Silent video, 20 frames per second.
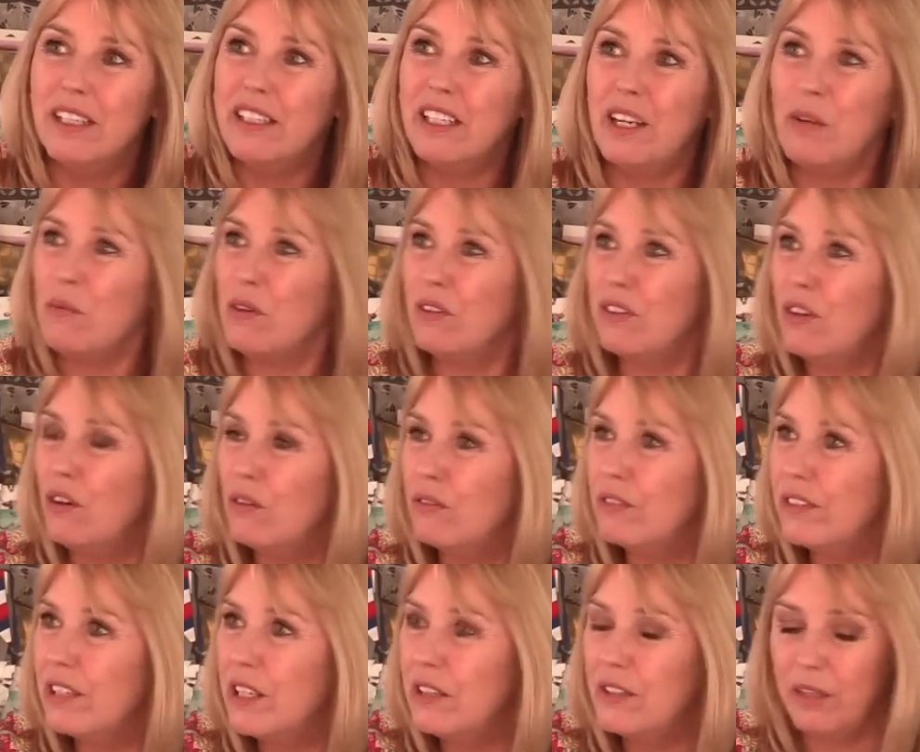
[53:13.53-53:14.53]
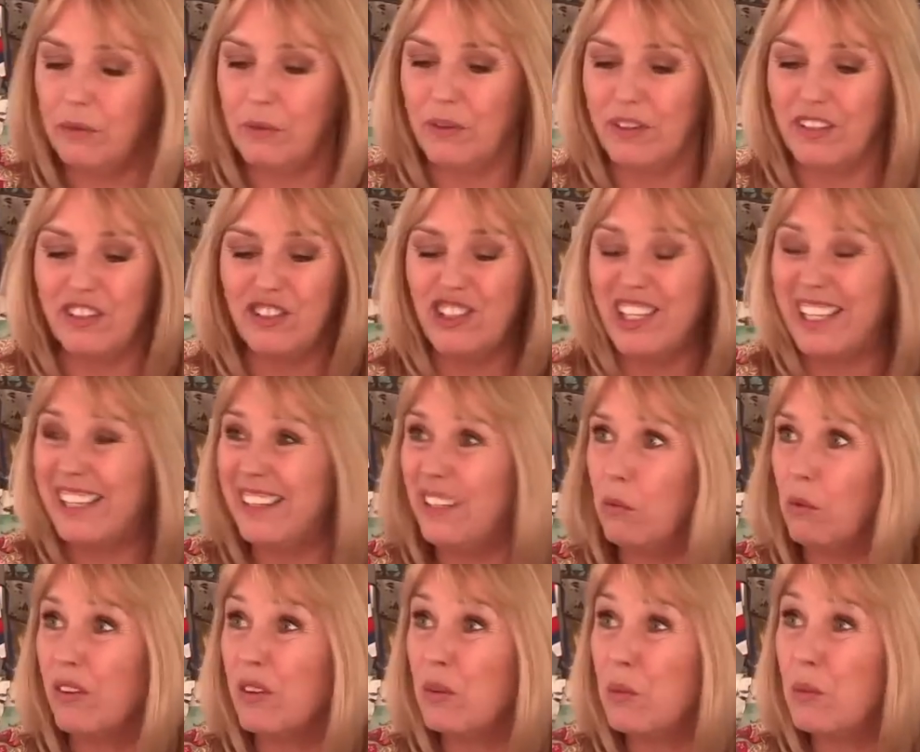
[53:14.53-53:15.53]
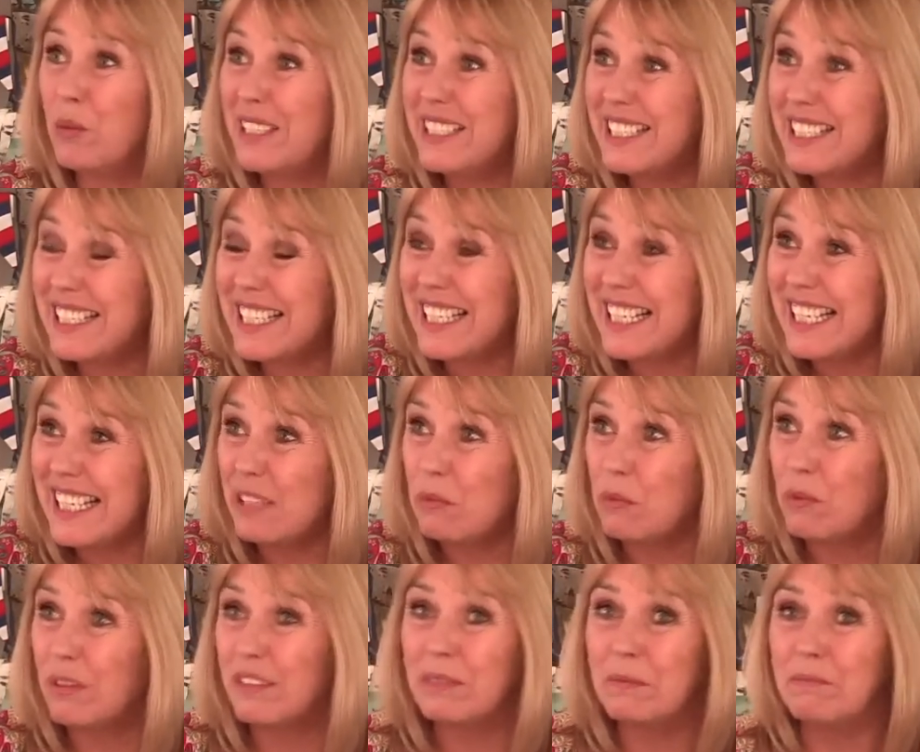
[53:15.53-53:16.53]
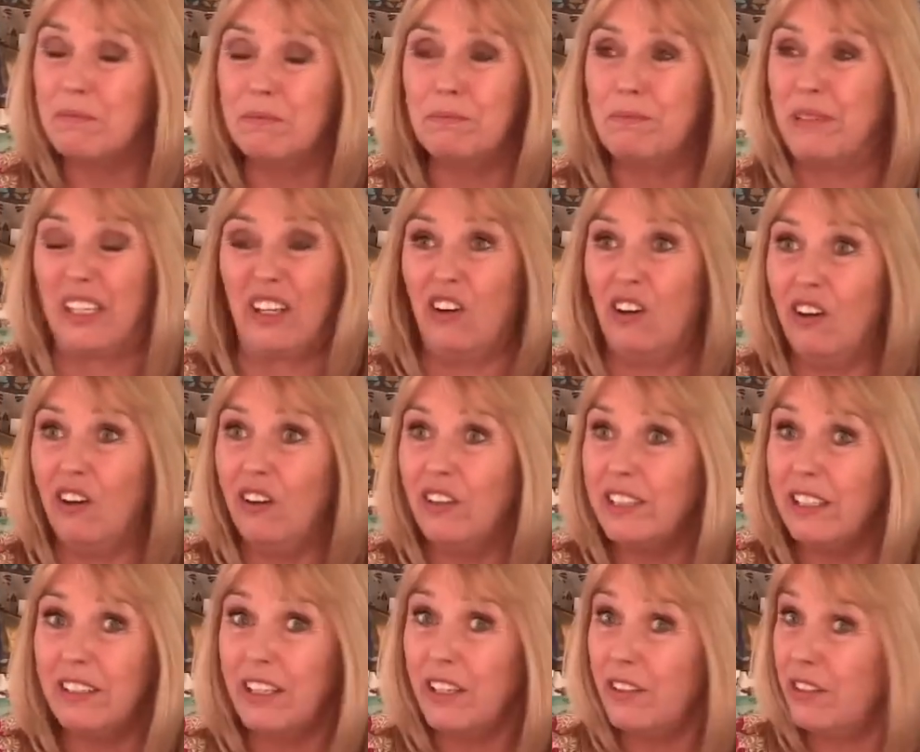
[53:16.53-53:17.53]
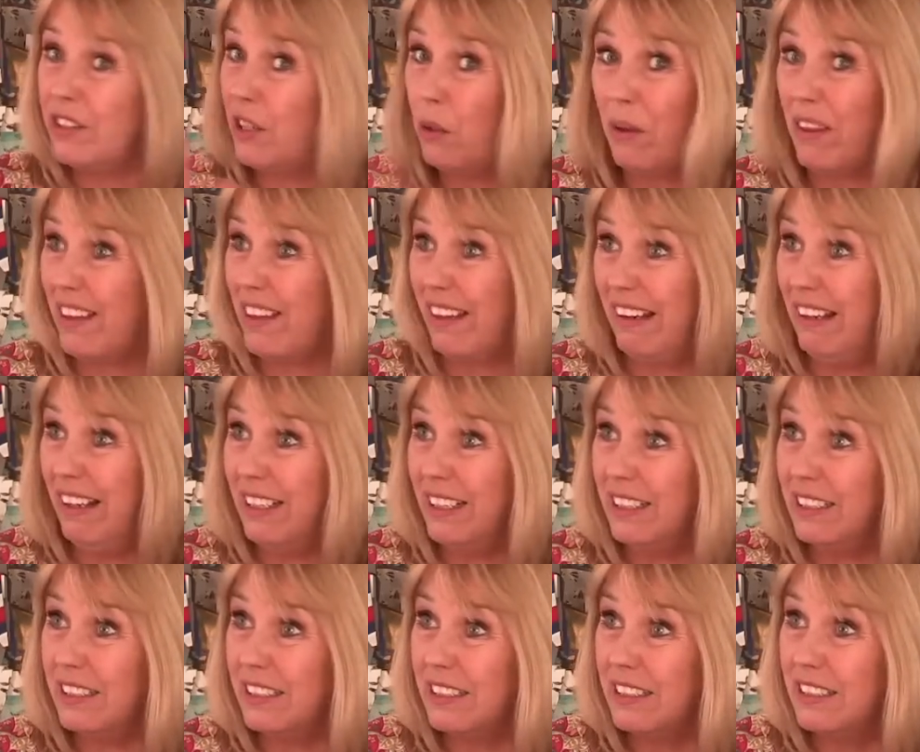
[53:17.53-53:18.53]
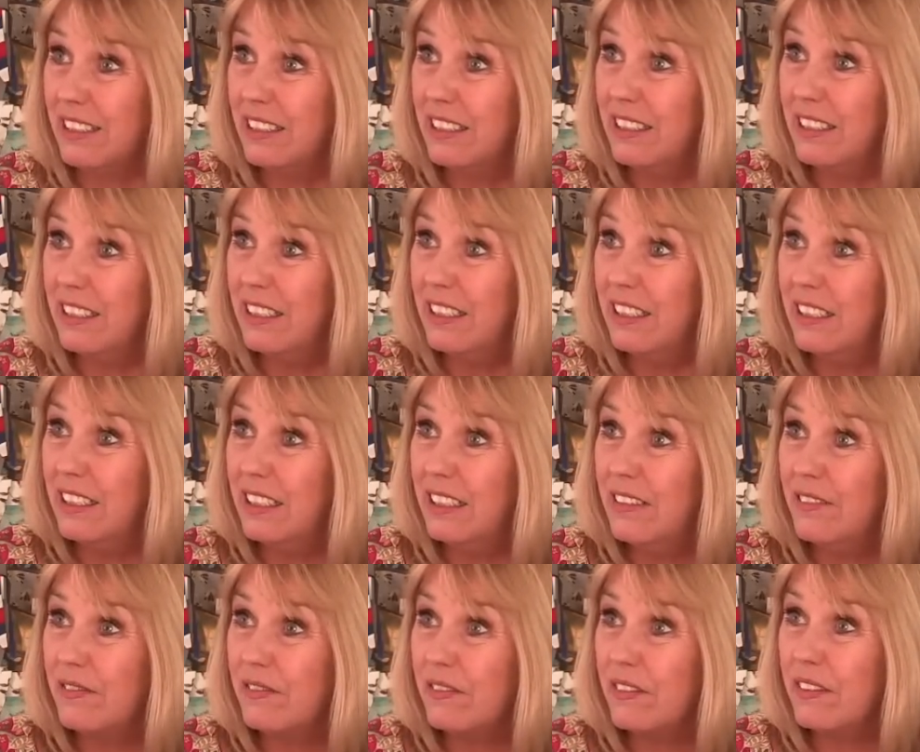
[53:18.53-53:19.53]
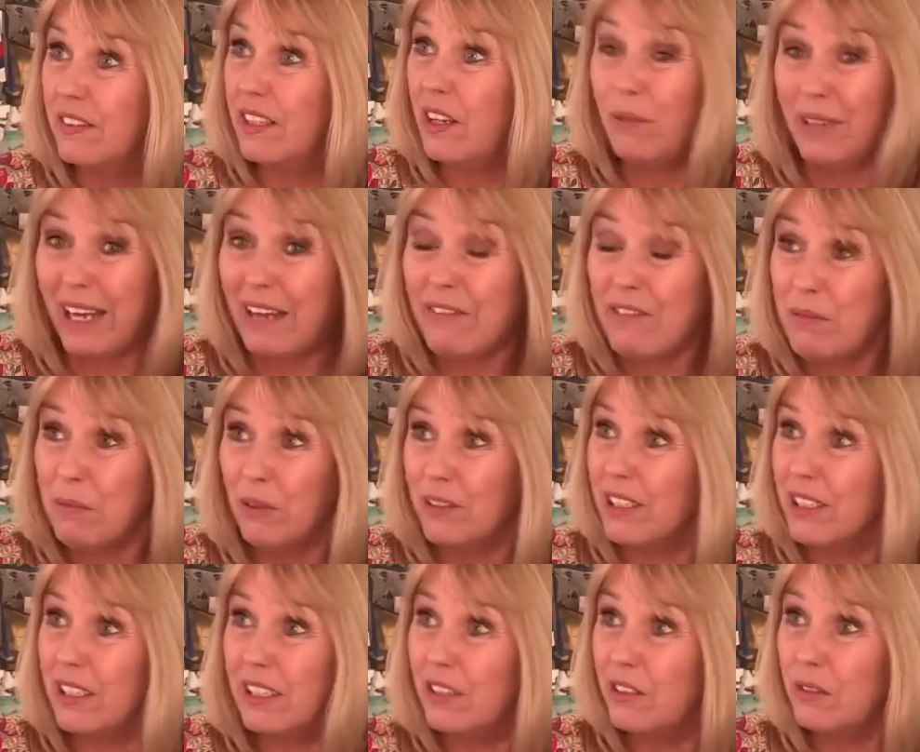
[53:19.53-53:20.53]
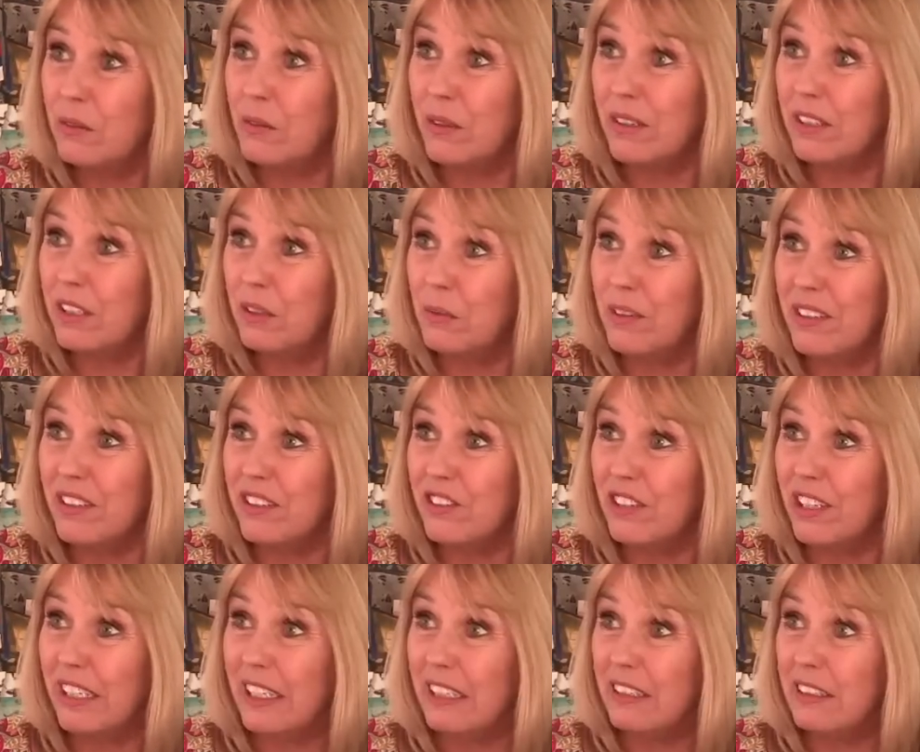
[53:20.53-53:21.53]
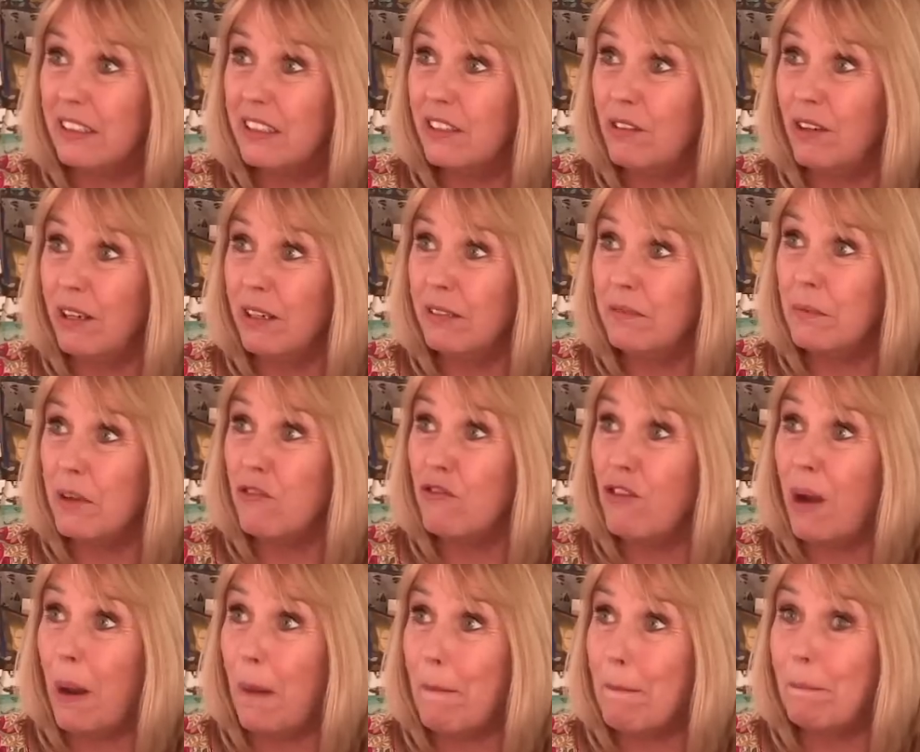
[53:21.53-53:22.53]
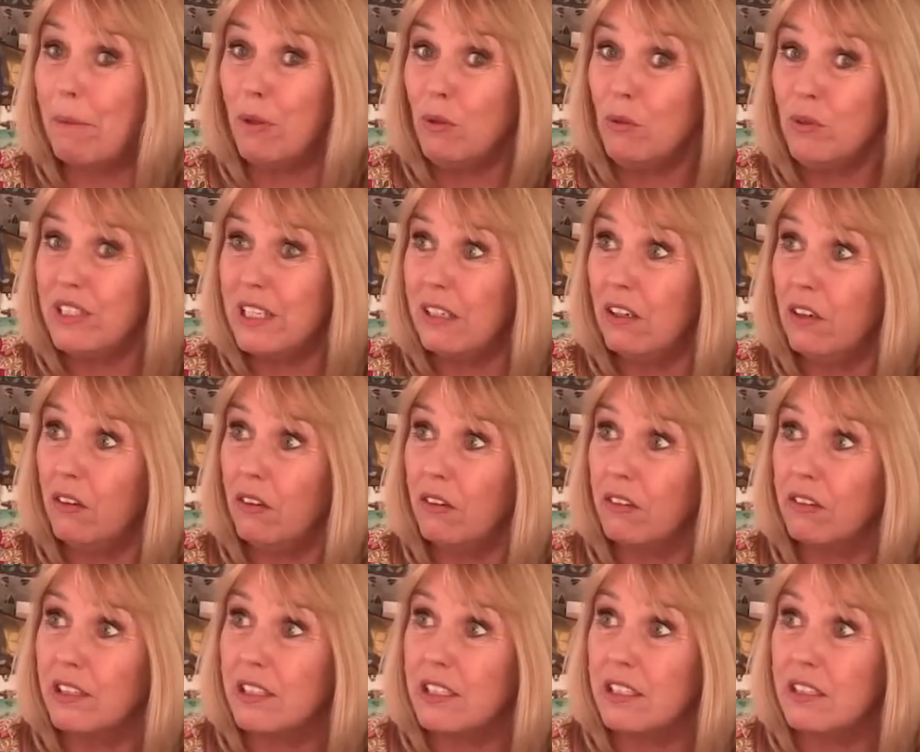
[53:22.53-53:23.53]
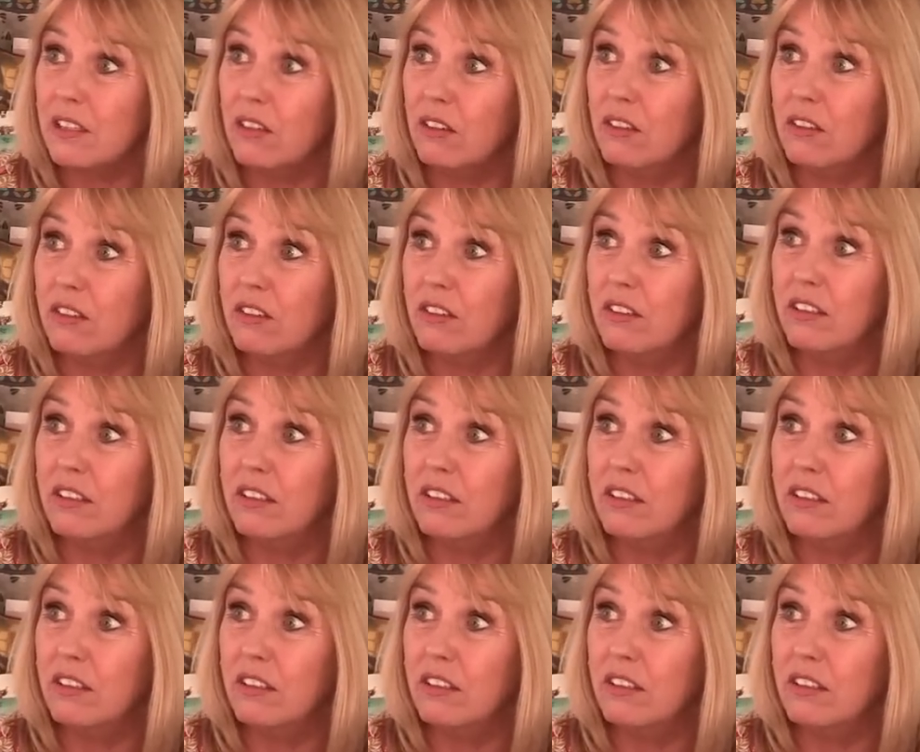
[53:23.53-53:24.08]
They don't want coffee. They don't want the gin. They want the whiskey. They want Bacardi. Well, I you know what they like. All the new ones want gin too. Oh, well, everybody. They want. They want the gin. They're right, right boozy lot. This lot.